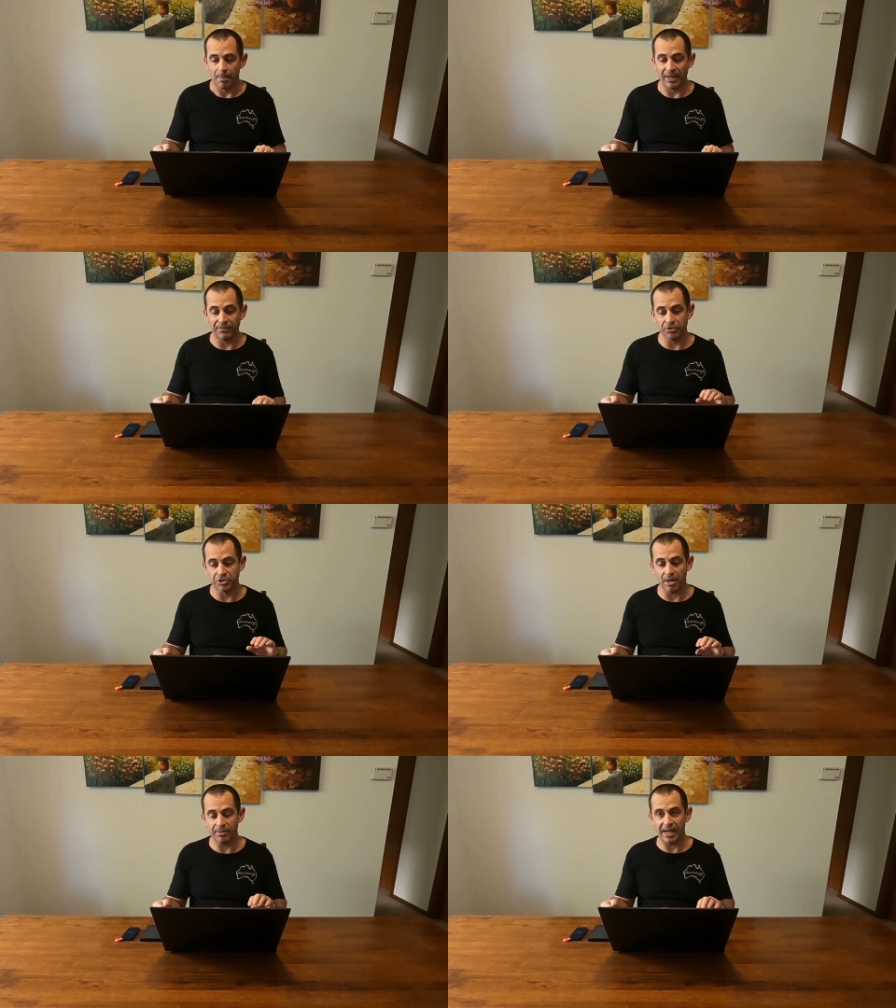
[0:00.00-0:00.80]
But if you
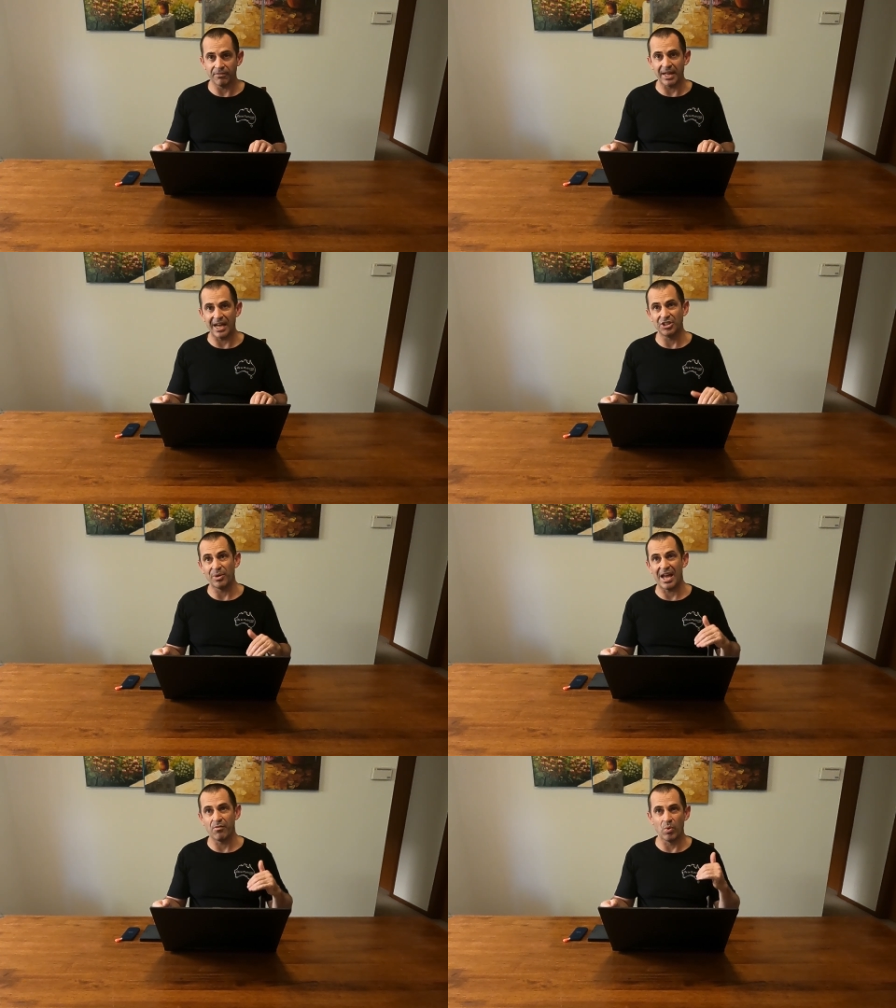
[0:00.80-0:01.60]
don't have that and you
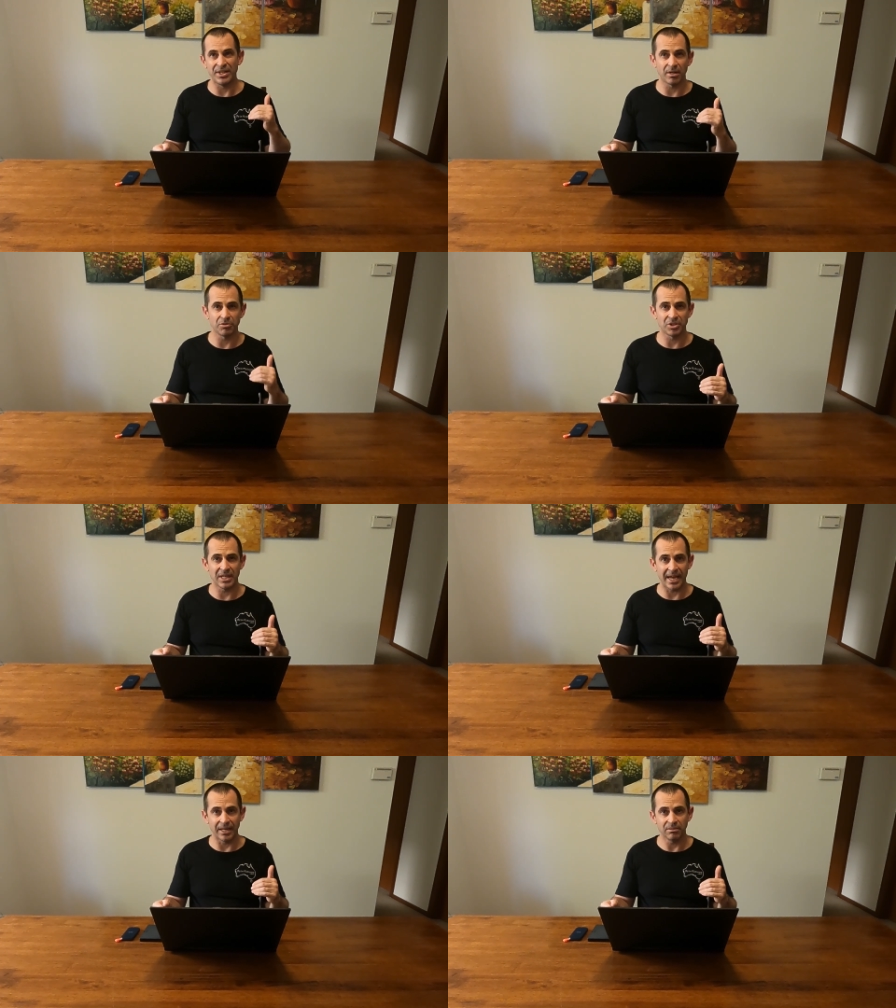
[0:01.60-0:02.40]
have Windows
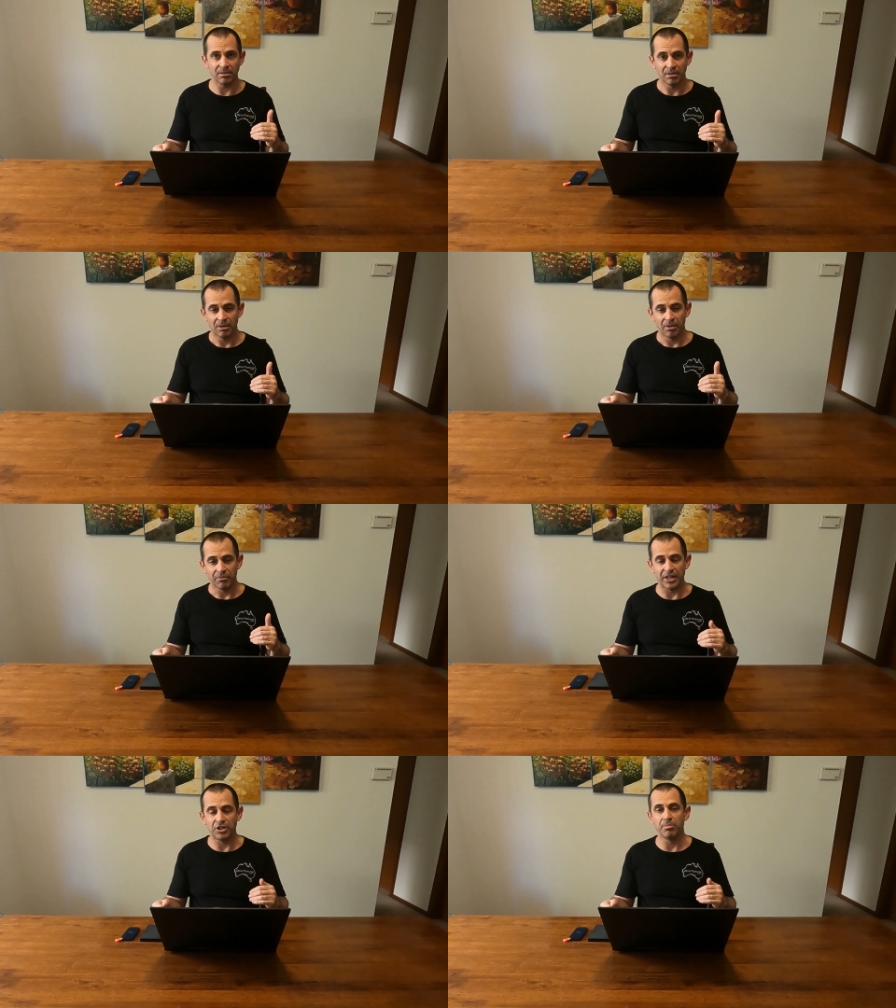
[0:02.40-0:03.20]
ten,
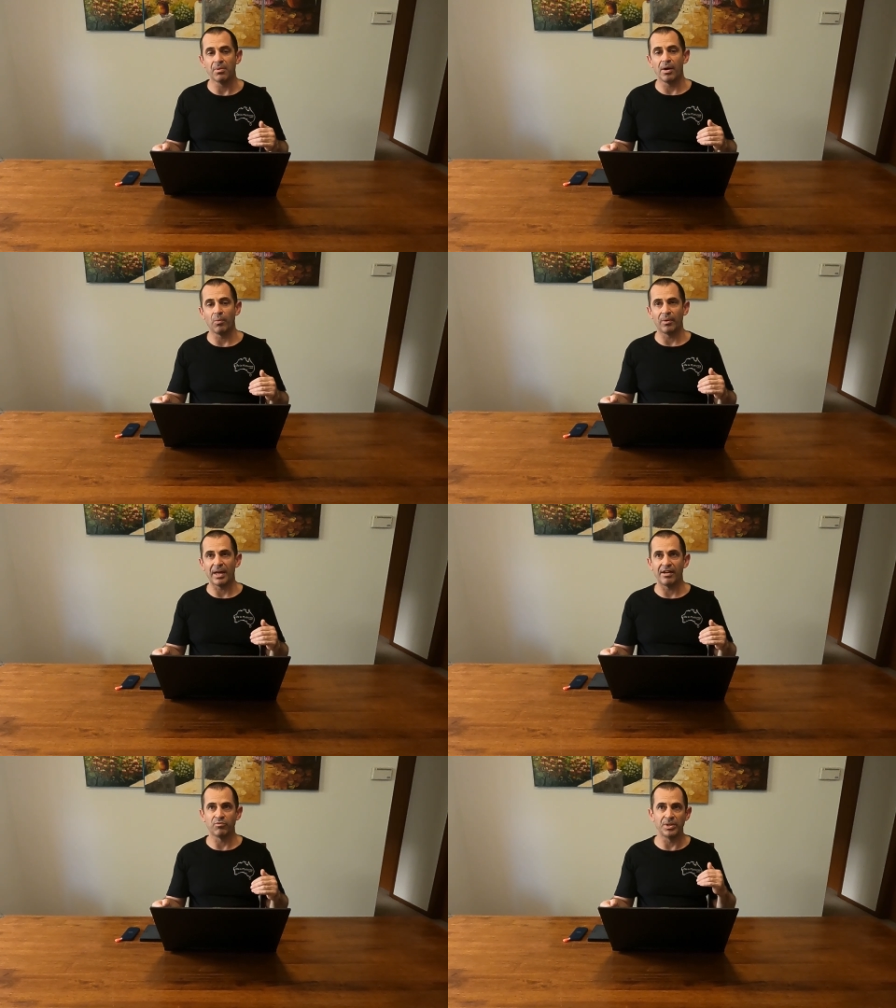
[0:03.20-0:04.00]
then you might well
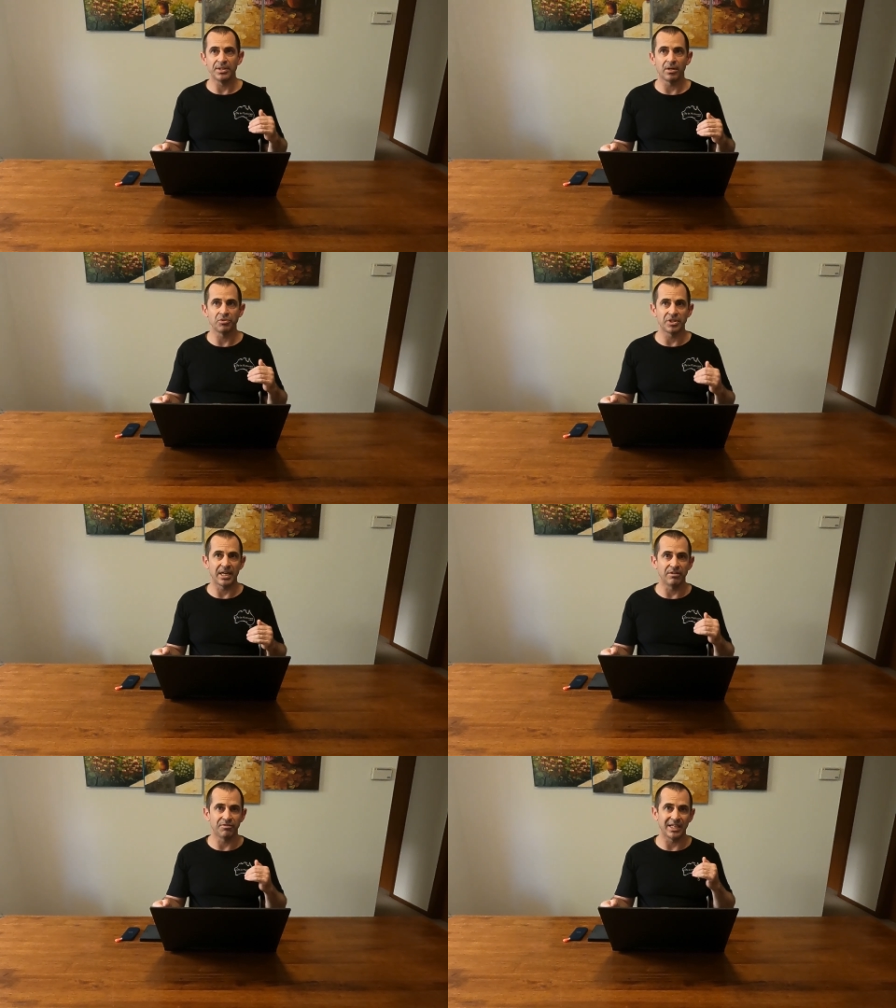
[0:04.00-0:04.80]
have Windows
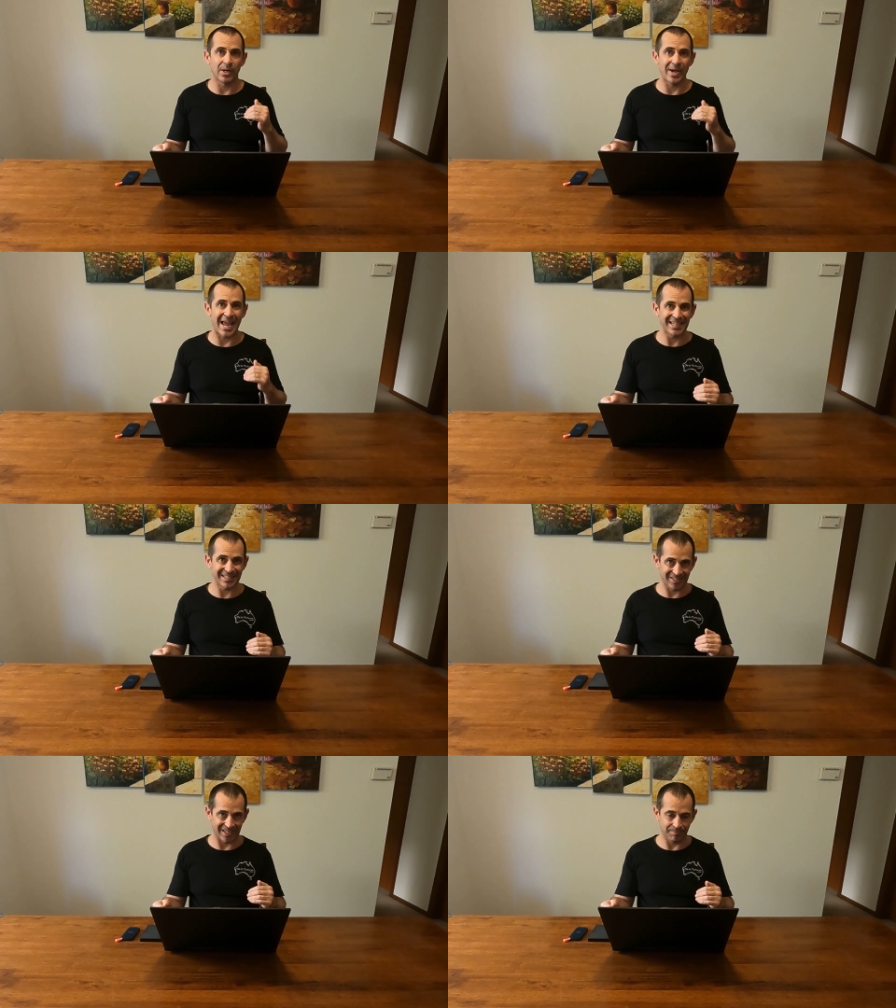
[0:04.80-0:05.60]
ten Video
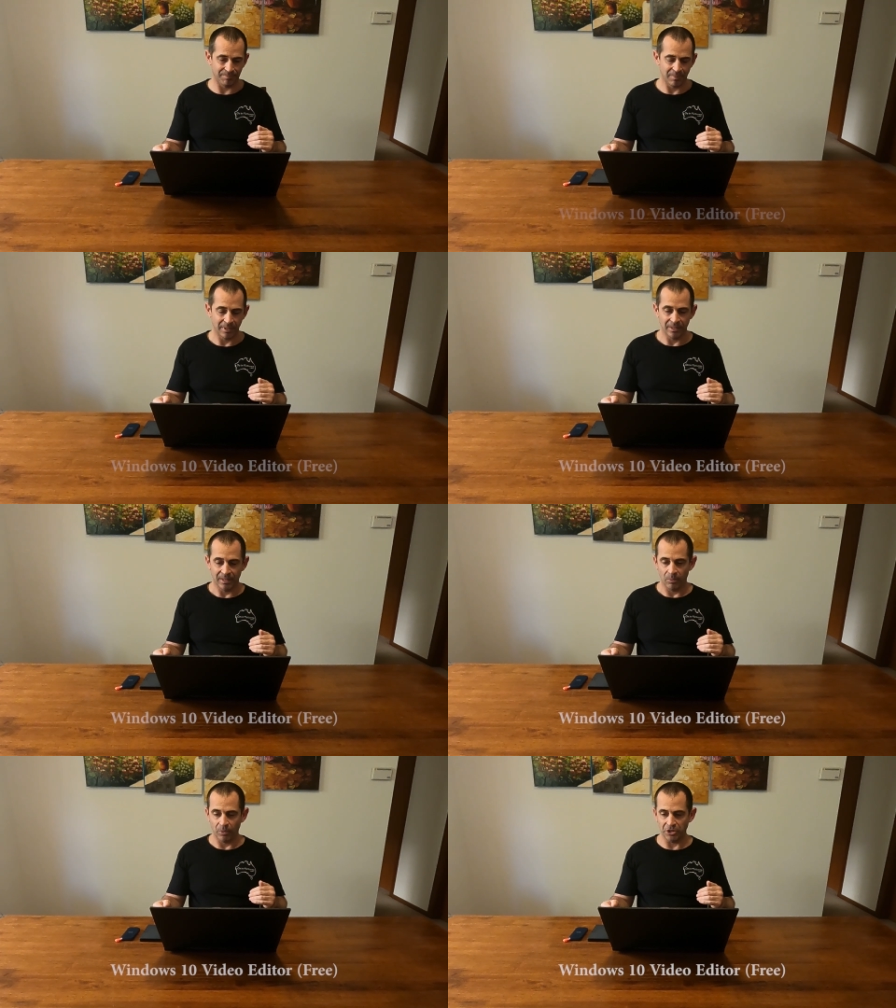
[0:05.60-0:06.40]
Editor,
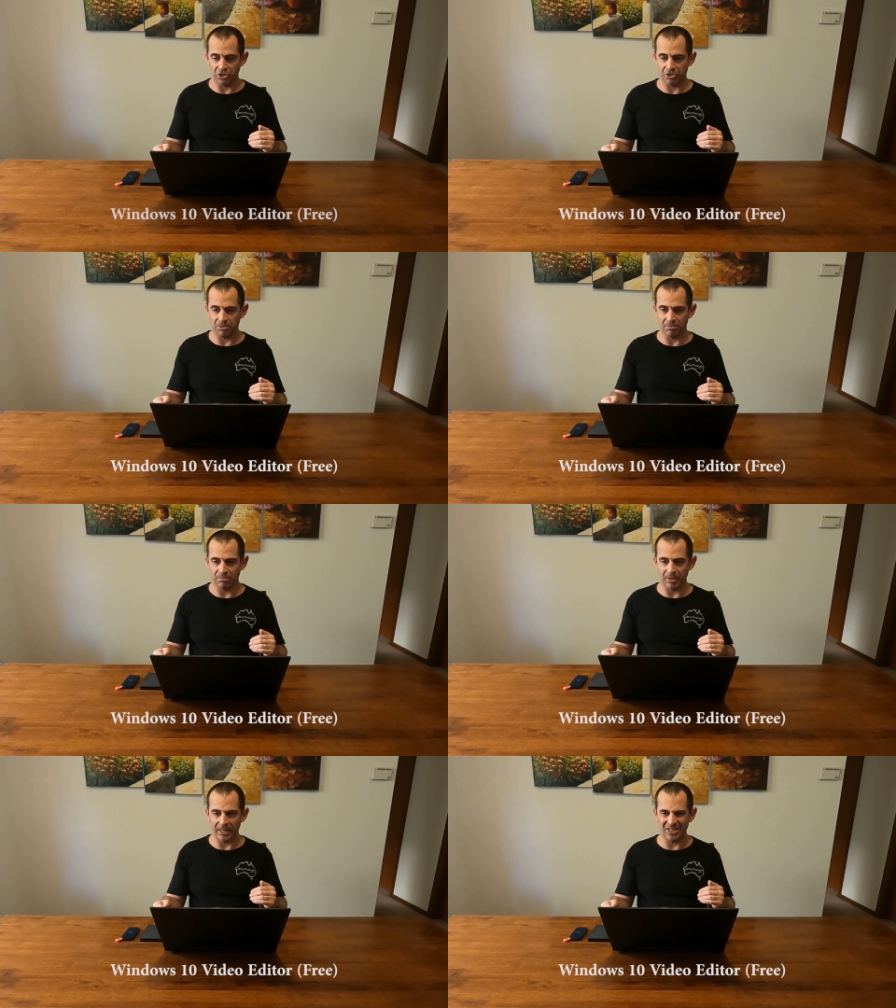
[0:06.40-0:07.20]
which
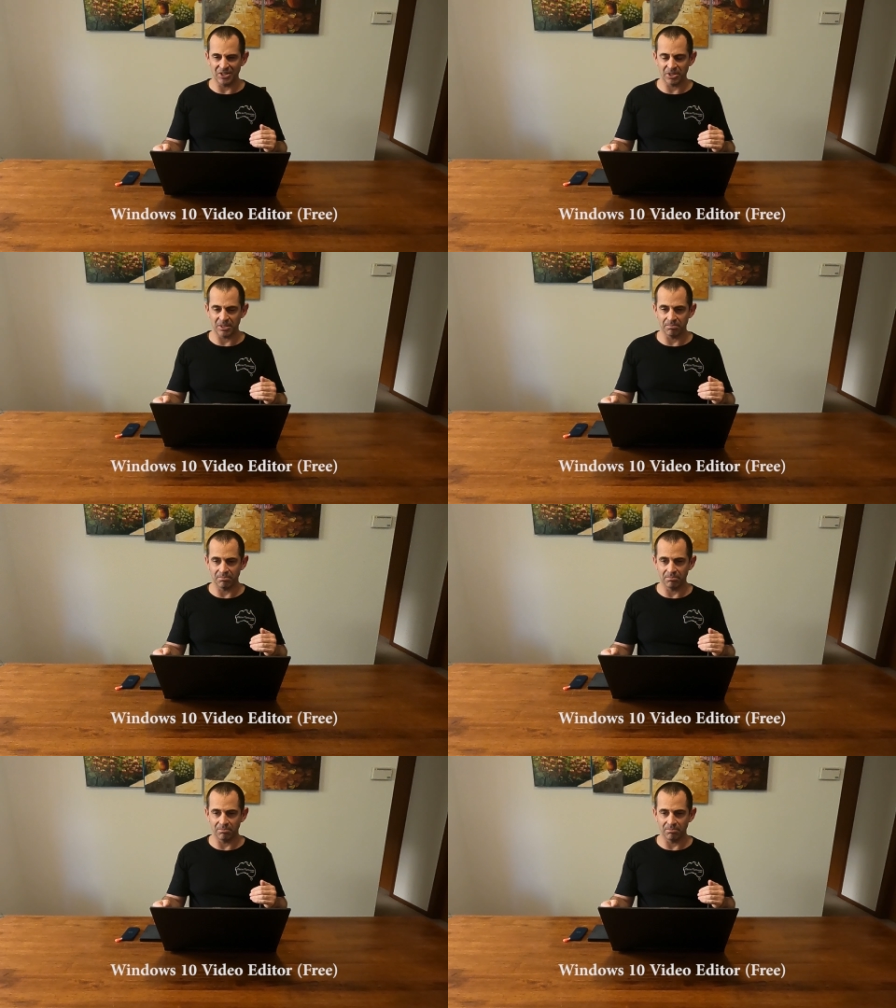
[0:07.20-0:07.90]
is,